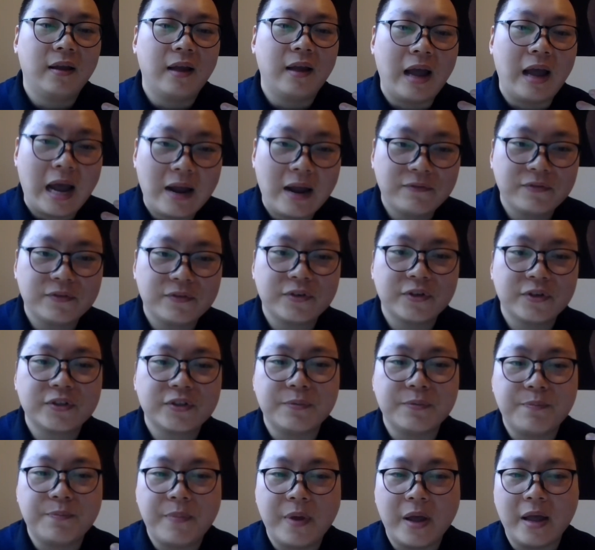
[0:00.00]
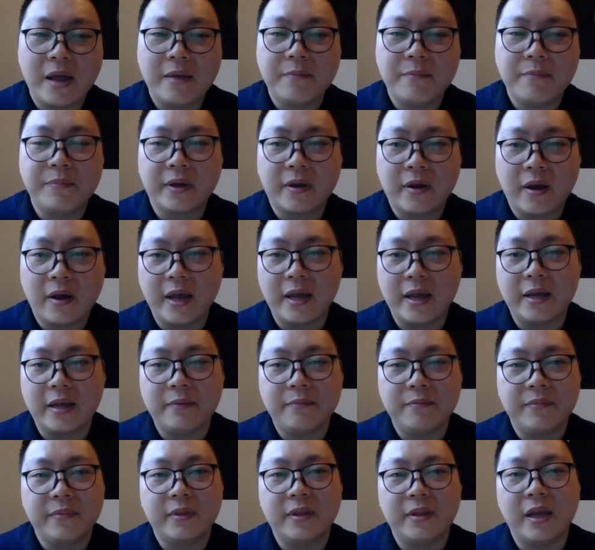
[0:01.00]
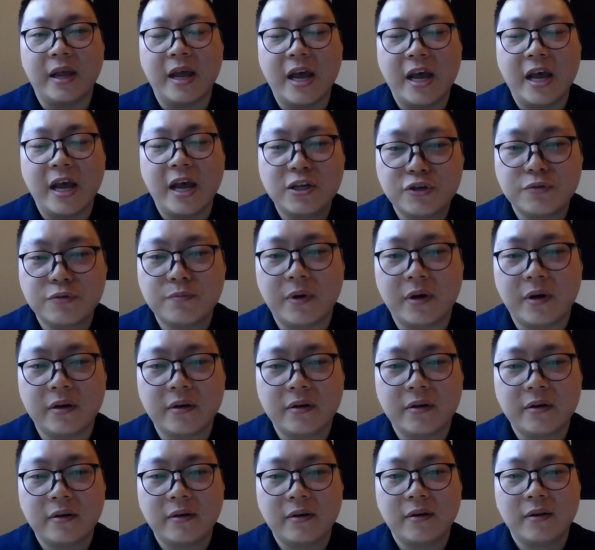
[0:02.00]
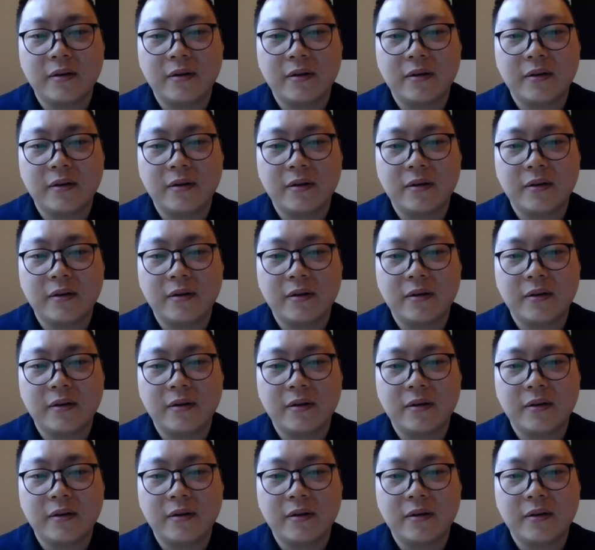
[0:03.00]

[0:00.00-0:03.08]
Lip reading: after Japan became the hegemon